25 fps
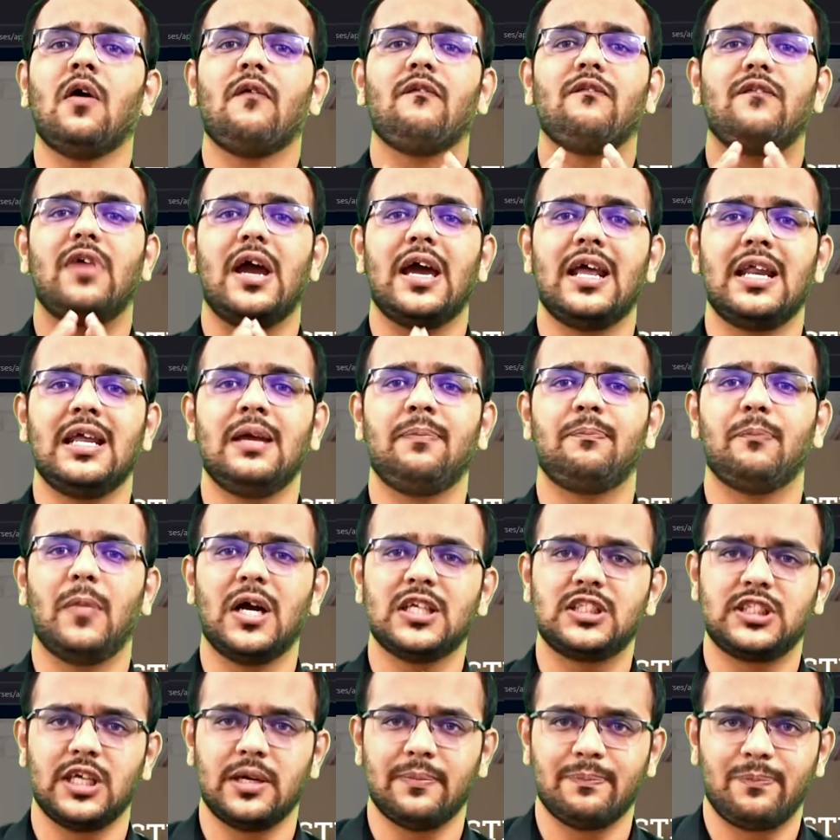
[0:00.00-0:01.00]
very
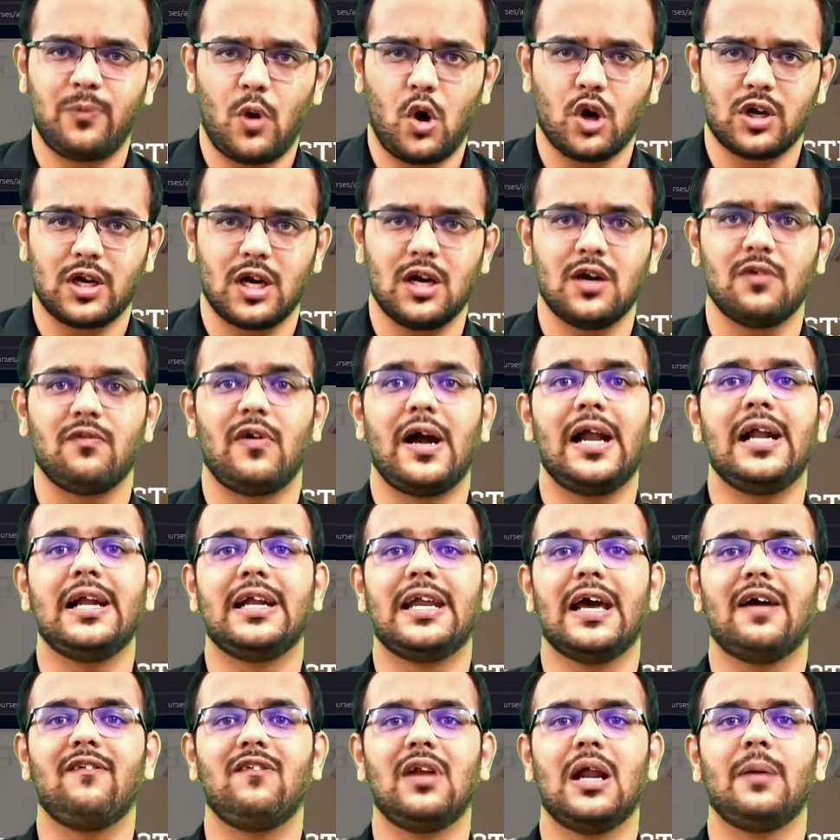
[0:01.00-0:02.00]
much important while
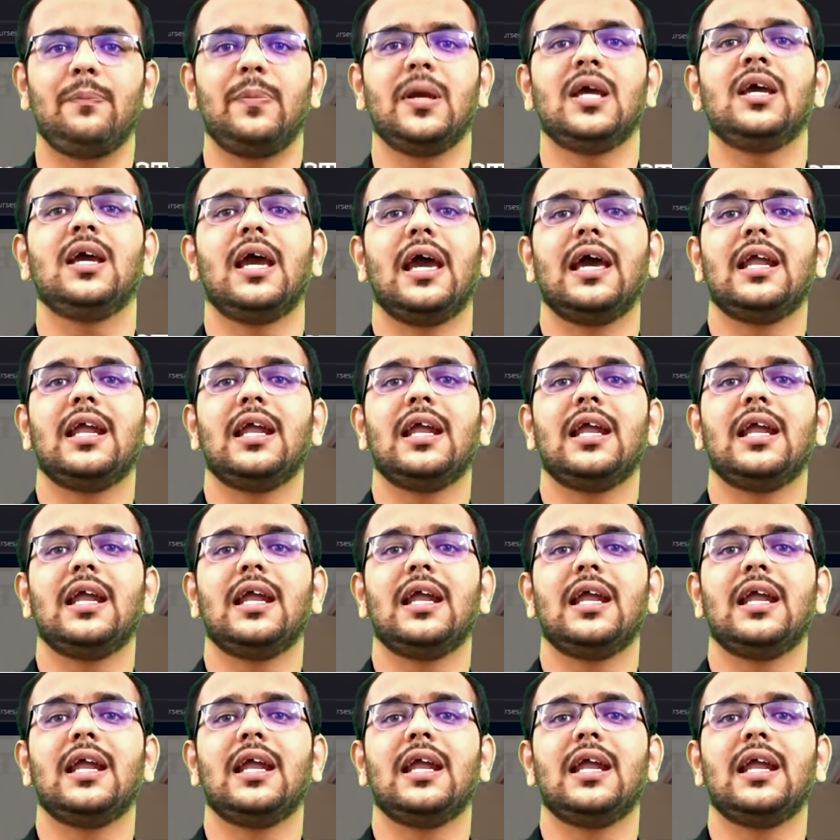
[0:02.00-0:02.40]
developing